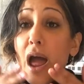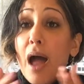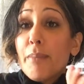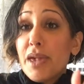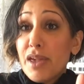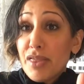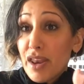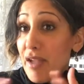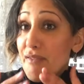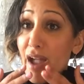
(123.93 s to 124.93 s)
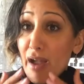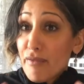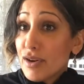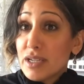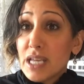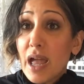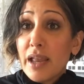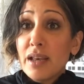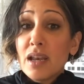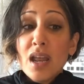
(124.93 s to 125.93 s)
humming that I've ever
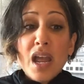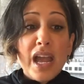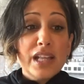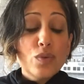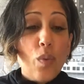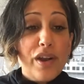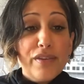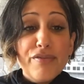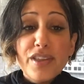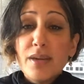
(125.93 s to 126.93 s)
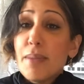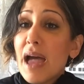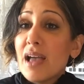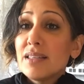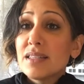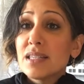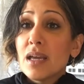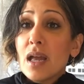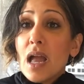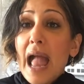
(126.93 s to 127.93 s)
done. It's one of the best,
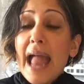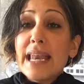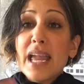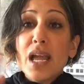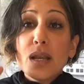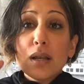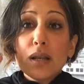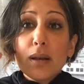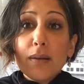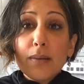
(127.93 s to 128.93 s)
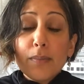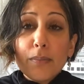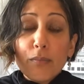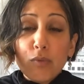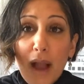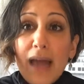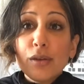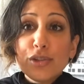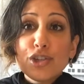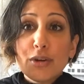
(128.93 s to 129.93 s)
and it
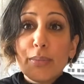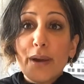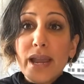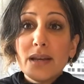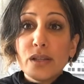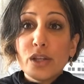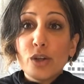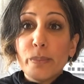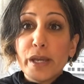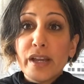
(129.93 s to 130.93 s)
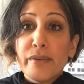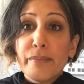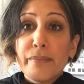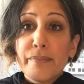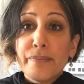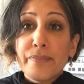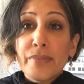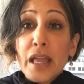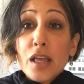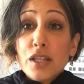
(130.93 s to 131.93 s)
rattles your brain a little bit.
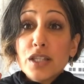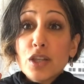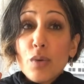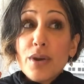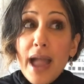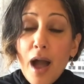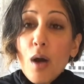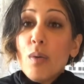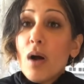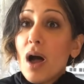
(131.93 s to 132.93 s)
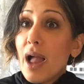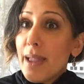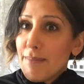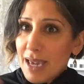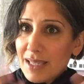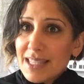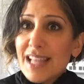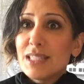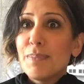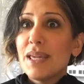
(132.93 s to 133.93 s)
So now it makes
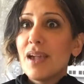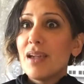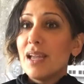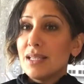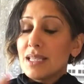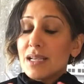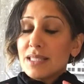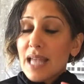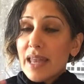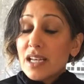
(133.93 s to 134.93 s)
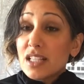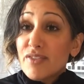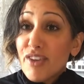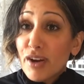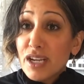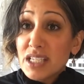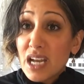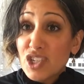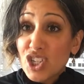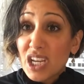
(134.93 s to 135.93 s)
sense because it does that, and it's very
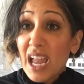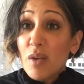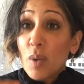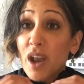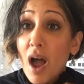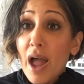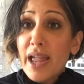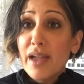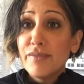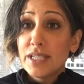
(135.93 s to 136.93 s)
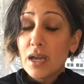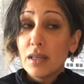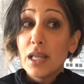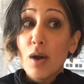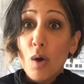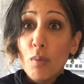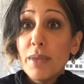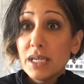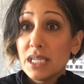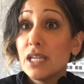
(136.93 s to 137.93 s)
touching. And when I have done the Om
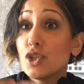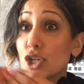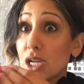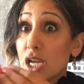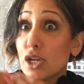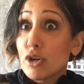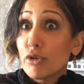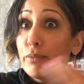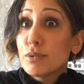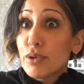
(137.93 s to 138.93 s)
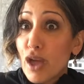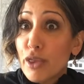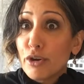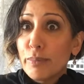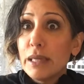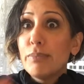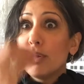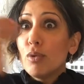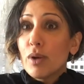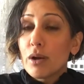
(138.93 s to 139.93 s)
meditation in groups with other
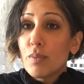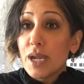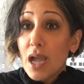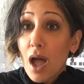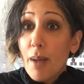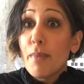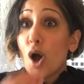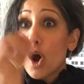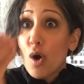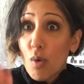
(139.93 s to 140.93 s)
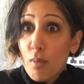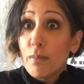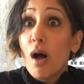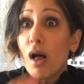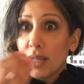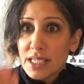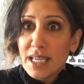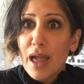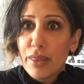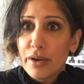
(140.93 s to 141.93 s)
people where we hum Om all
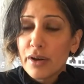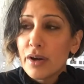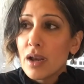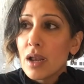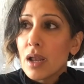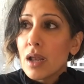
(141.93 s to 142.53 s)
together,